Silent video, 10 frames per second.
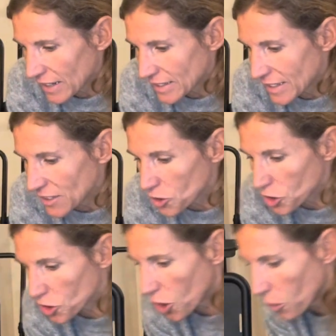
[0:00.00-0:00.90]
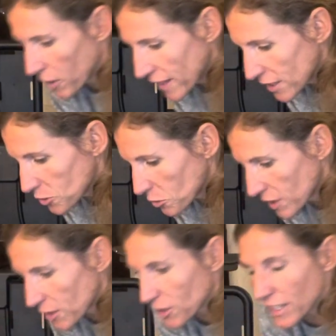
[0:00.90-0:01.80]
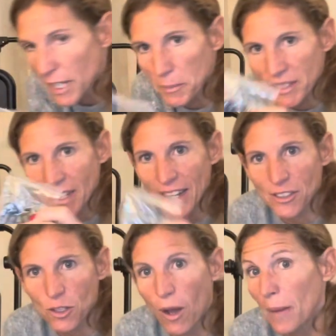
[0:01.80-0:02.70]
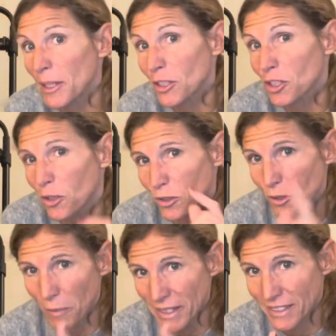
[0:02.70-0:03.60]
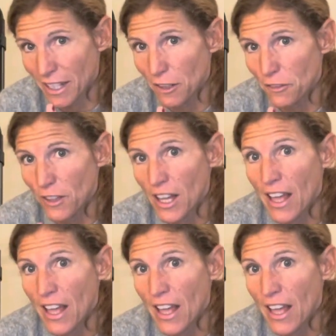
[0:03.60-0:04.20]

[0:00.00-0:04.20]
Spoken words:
didn't show with these new little clips, and so I'm going to show it to you myself.